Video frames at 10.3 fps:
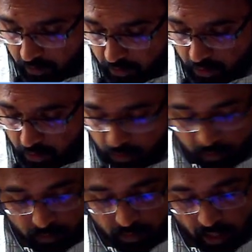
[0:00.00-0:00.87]
so
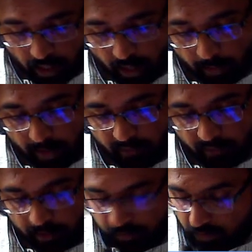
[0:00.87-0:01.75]
apart from
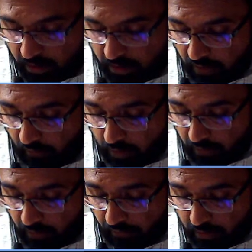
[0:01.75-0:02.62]
these are fossil
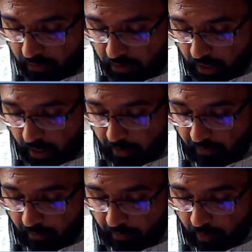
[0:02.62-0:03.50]
fuels, and apart from
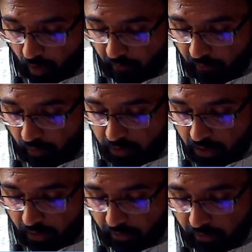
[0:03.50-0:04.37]
non-fossil
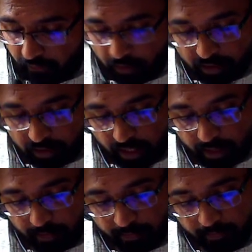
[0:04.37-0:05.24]
liquid fuels like
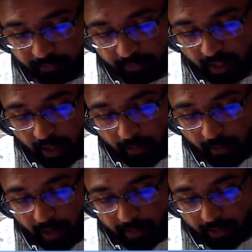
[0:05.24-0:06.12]

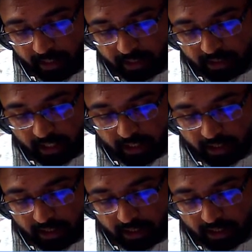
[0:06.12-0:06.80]
man-made things like the